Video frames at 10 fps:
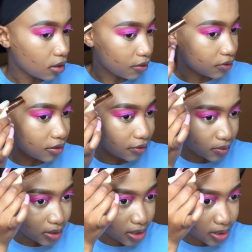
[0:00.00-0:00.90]
of the
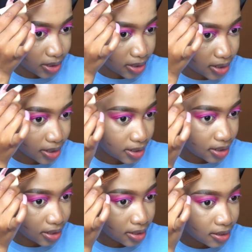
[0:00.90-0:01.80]
foundation stick,
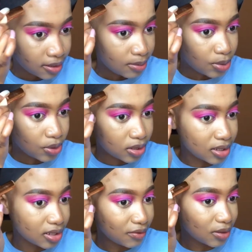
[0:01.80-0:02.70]
because
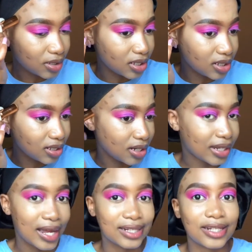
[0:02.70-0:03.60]
this foundation
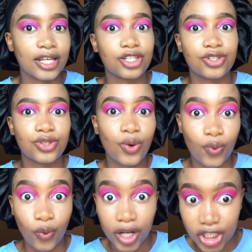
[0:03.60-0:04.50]
stick, guys, is so
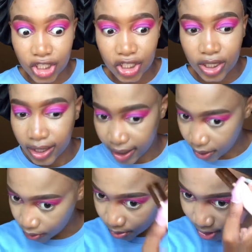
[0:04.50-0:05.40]
rich. Like, oh